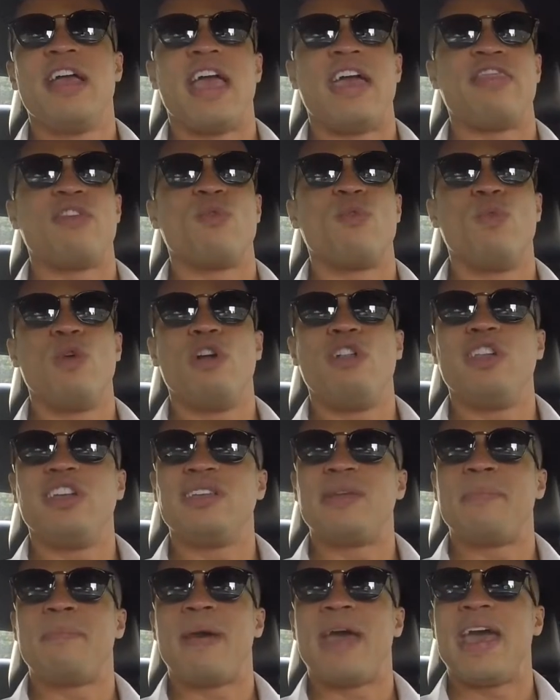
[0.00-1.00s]
and they're
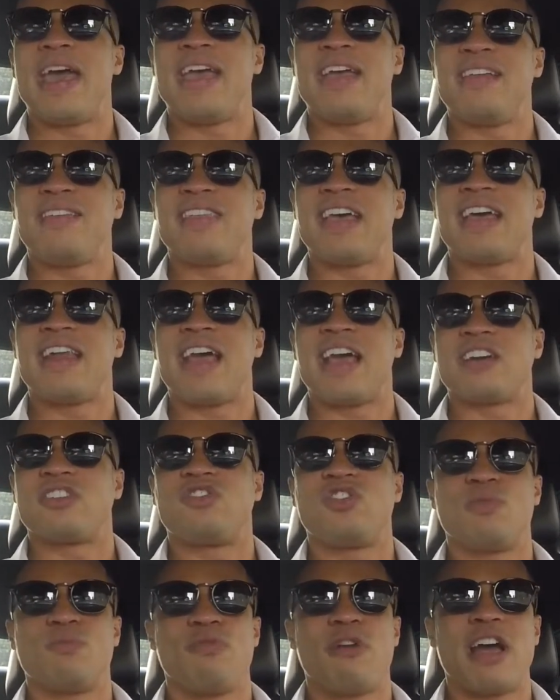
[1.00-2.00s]
willing to pay that
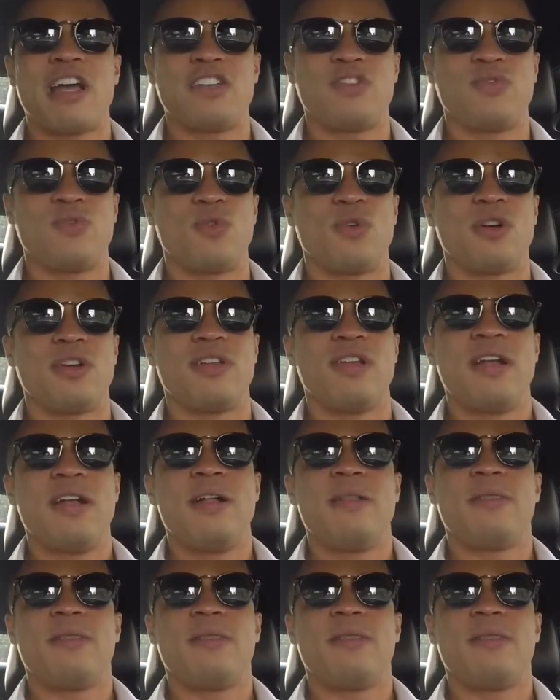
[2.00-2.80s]
extra price for it.